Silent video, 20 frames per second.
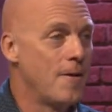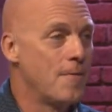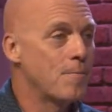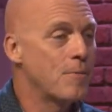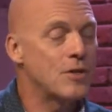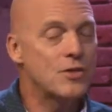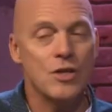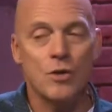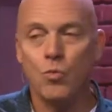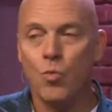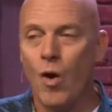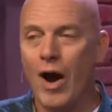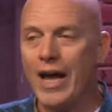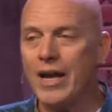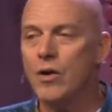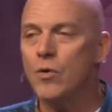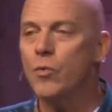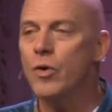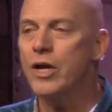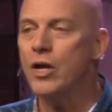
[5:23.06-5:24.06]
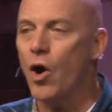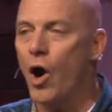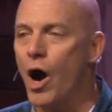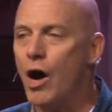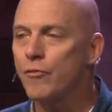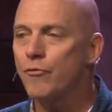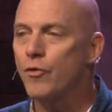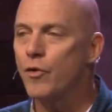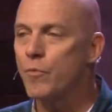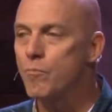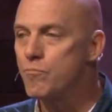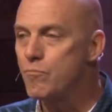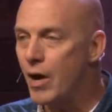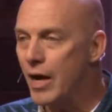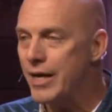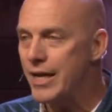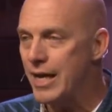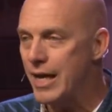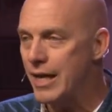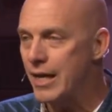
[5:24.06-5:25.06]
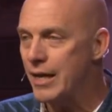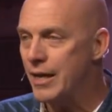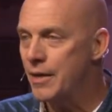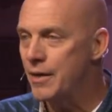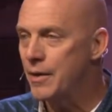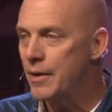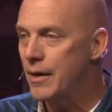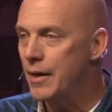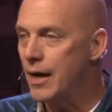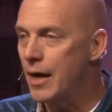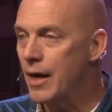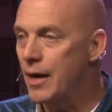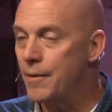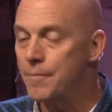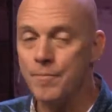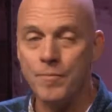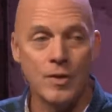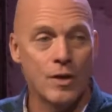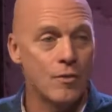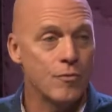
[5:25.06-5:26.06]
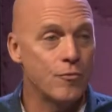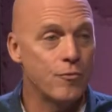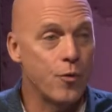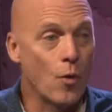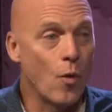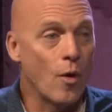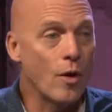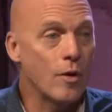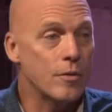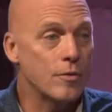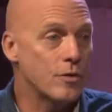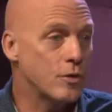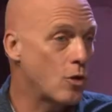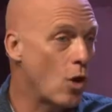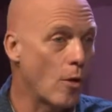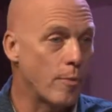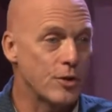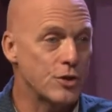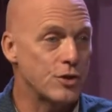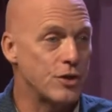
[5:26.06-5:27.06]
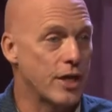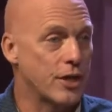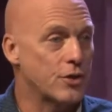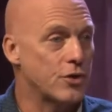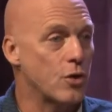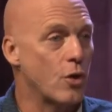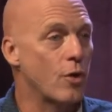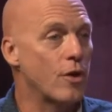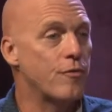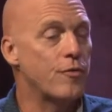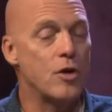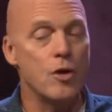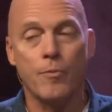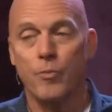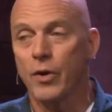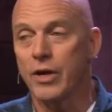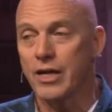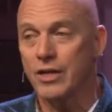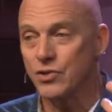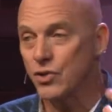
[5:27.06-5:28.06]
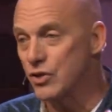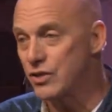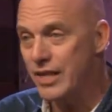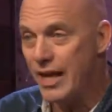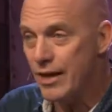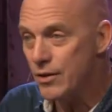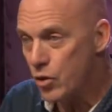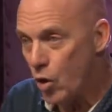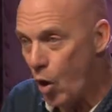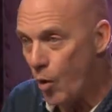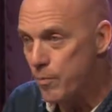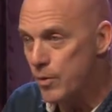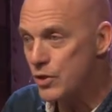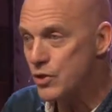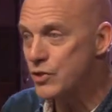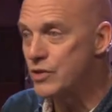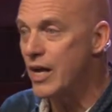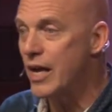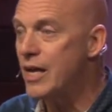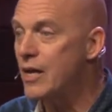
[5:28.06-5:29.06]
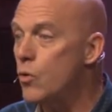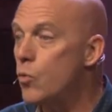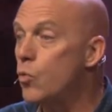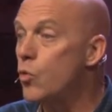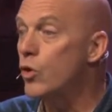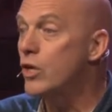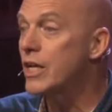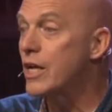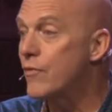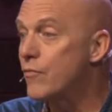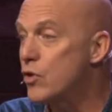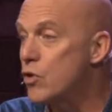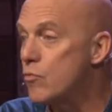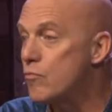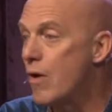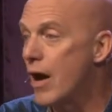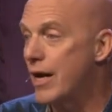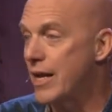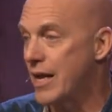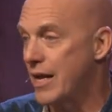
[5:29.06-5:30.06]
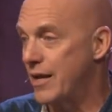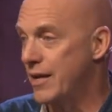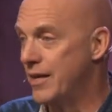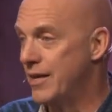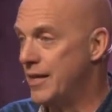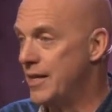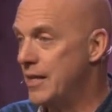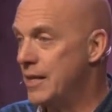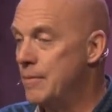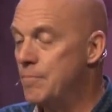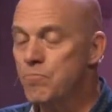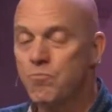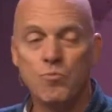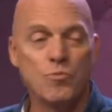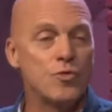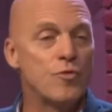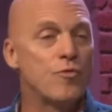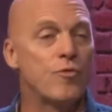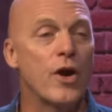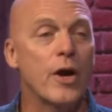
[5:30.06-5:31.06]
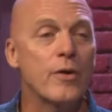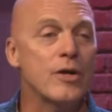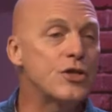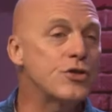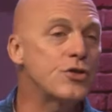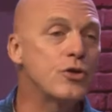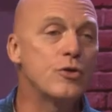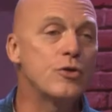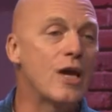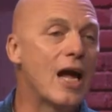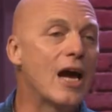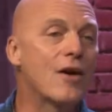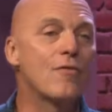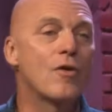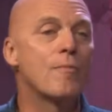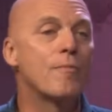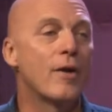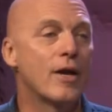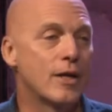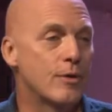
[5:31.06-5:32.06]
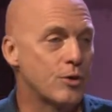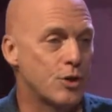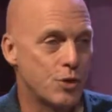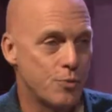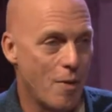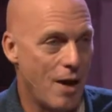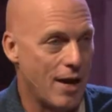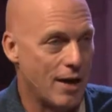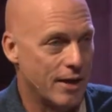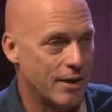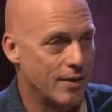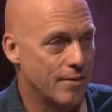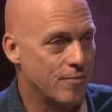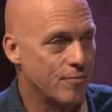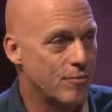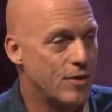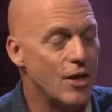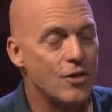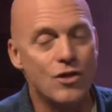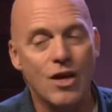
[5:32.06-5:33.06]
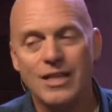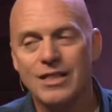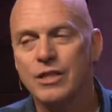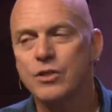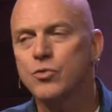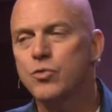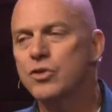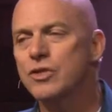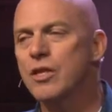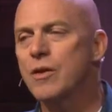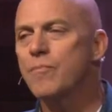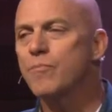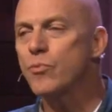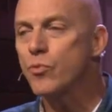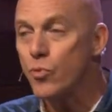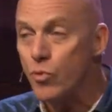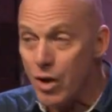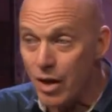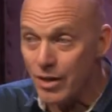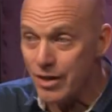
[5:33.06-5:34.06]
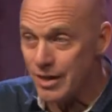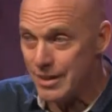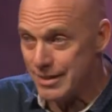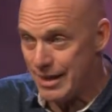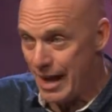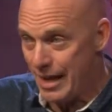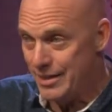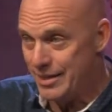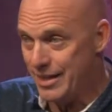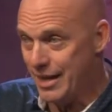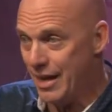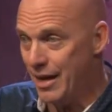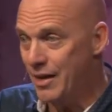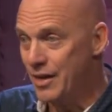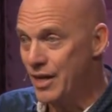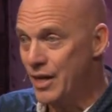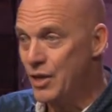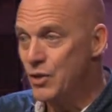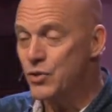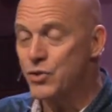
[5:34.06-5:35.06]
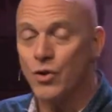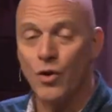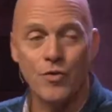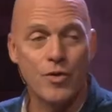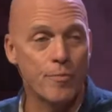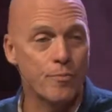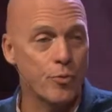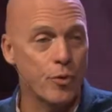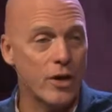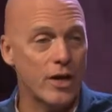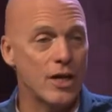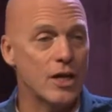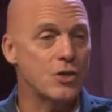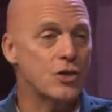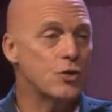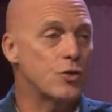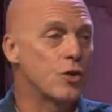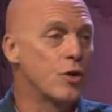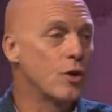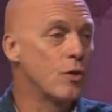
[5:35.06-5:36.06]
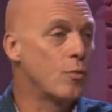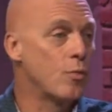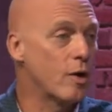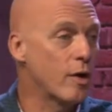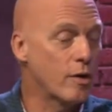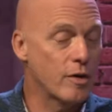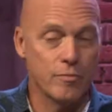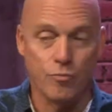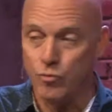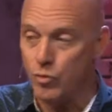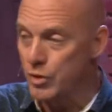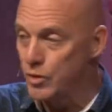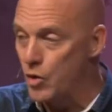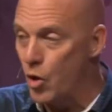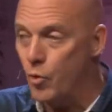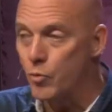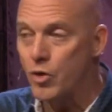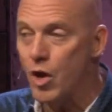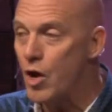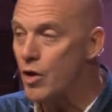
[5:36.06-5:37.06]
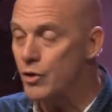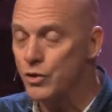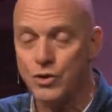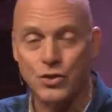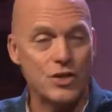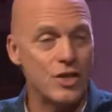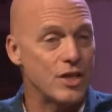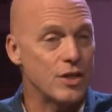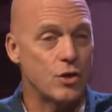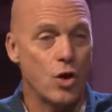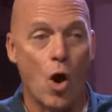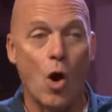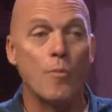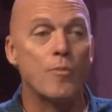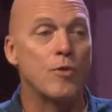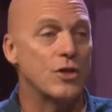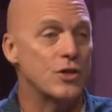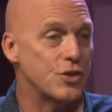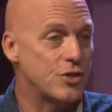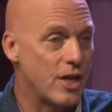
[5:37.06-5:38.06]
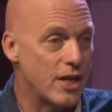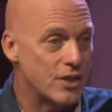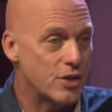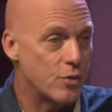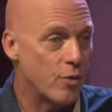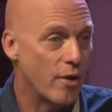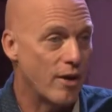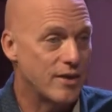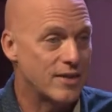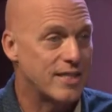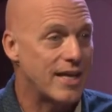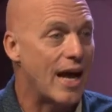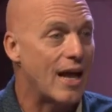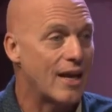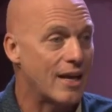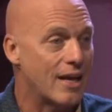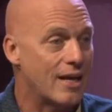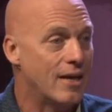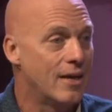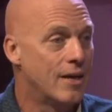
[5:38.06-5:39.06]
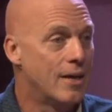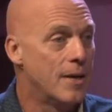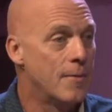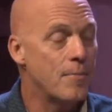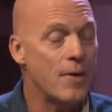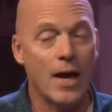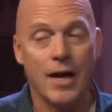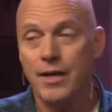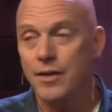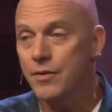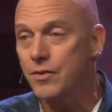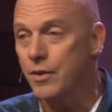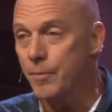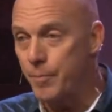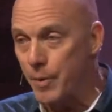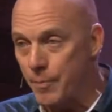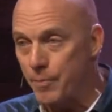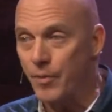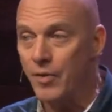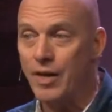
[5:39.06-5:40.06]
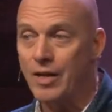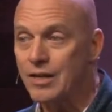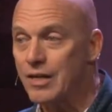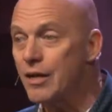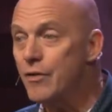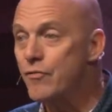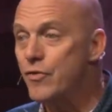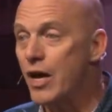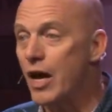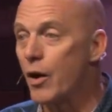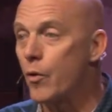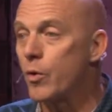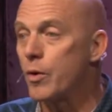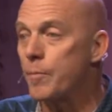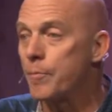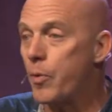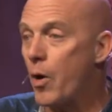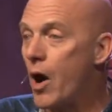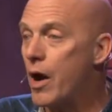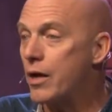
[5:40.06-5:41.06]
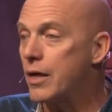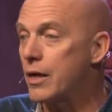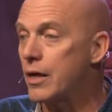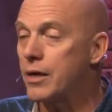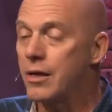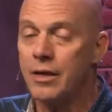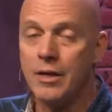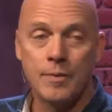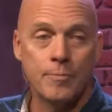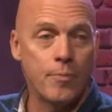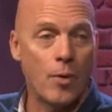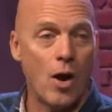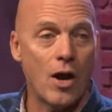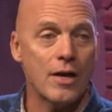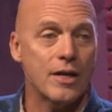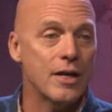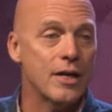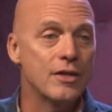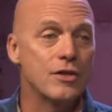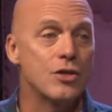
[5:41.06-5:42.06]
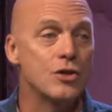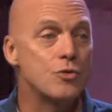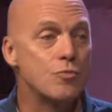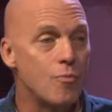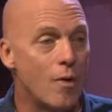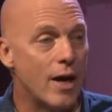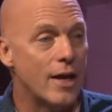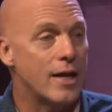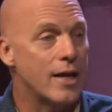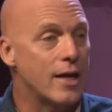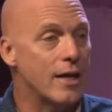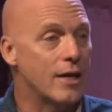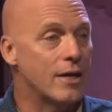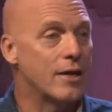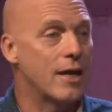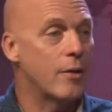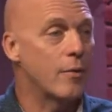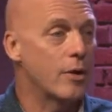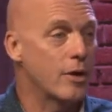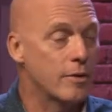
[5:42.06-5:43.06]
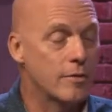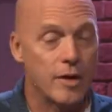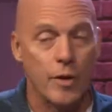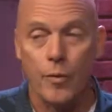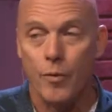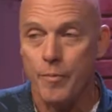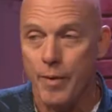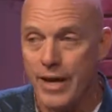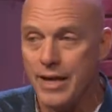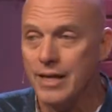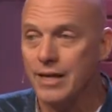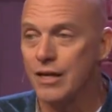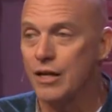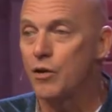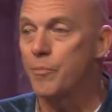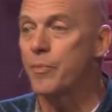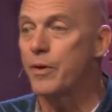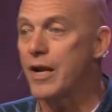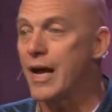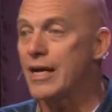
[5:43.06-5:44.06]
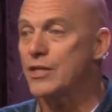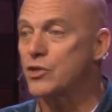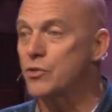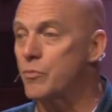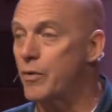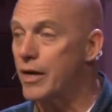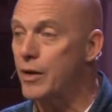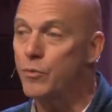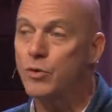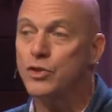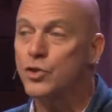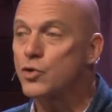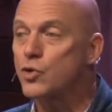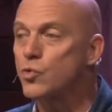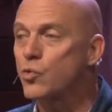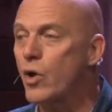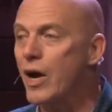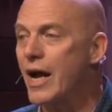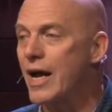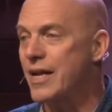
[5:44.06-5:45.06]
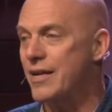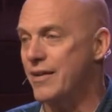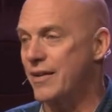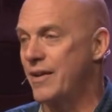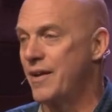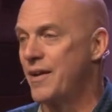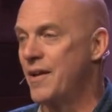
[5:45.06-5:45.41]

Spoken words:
They said, why don't we offer money for the cobra snakes? So if you bring us a dead cobra snake, we'll give you money. Very soon, everybody was smiling. They thought this was a brilliant idea. So the British were no longer seeing cobra snakes around Delhi, and the people that lived there were pocketing this money, and they were making a little bit extra money, which is great.